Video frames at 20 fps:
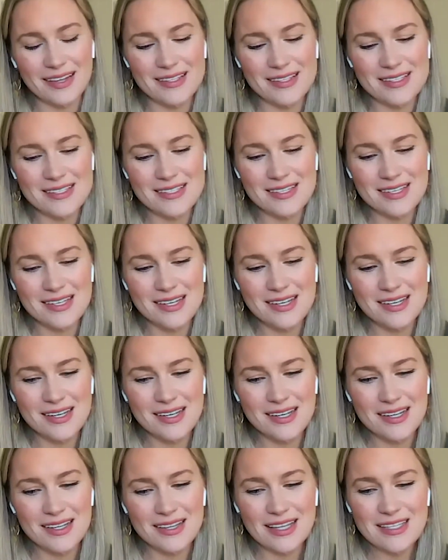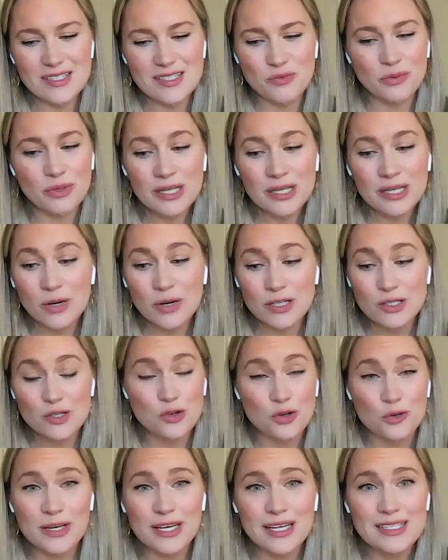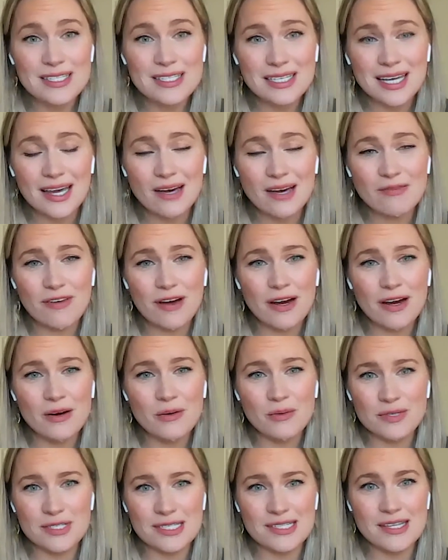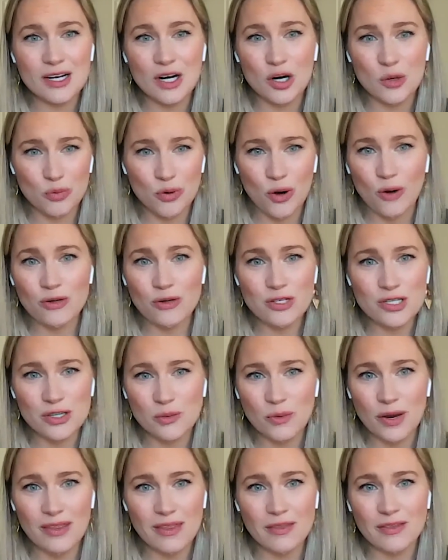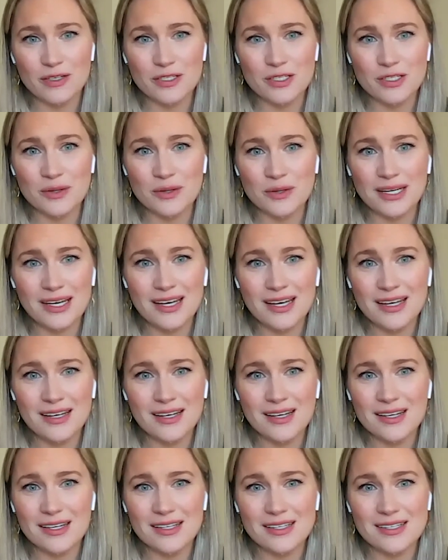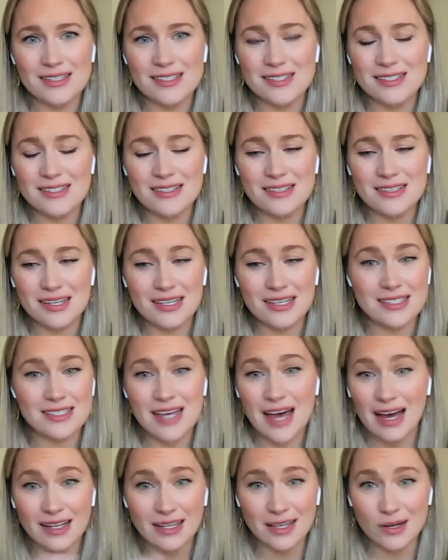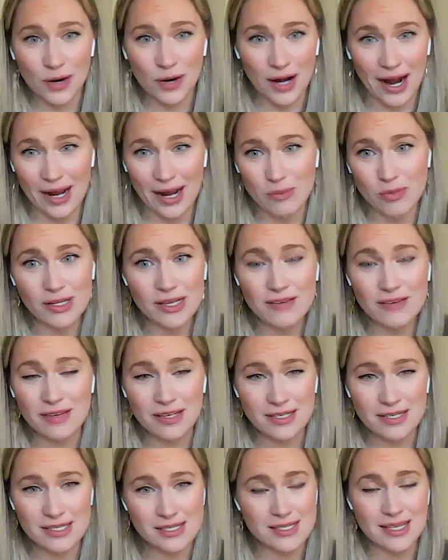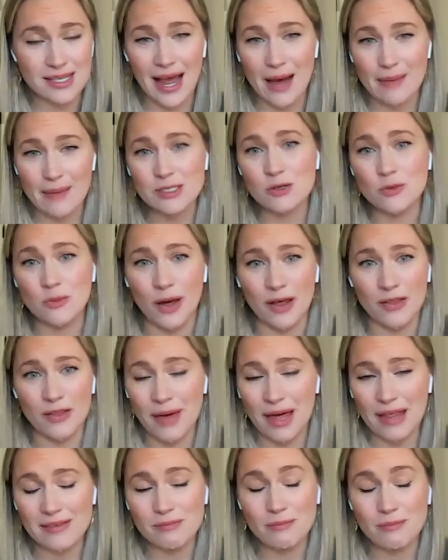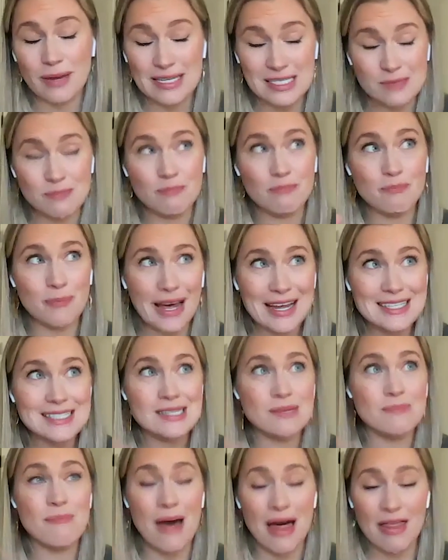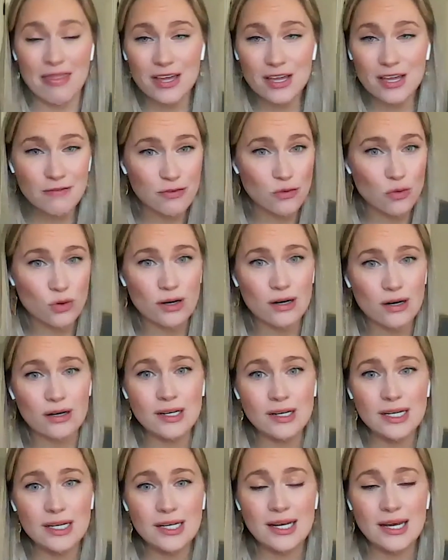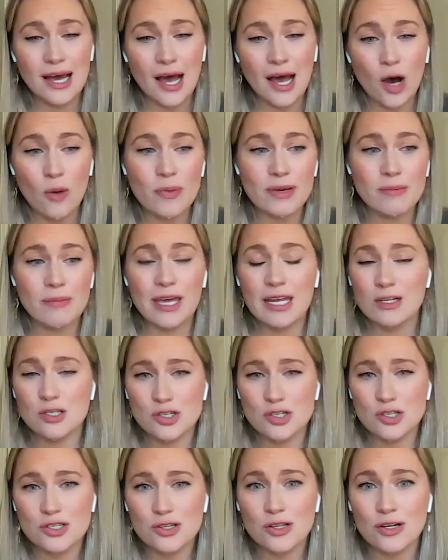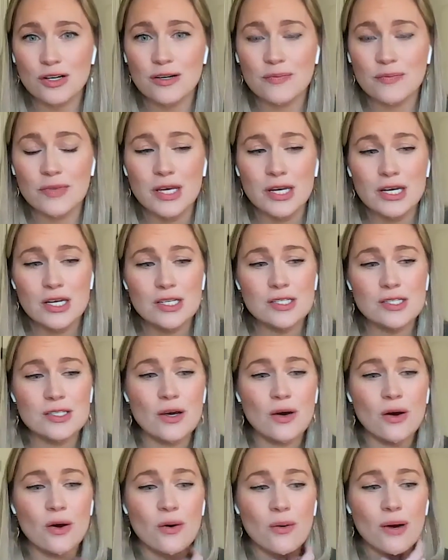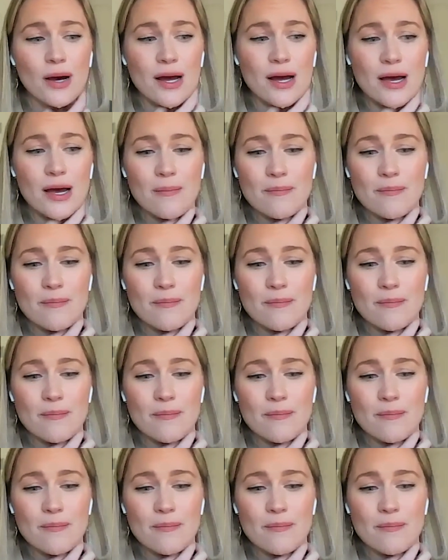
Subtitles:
that's really what drew me into Campfire, was their approach, and the way that they're doing it is exactly what I believe is the absolute best method for helping managers learn. So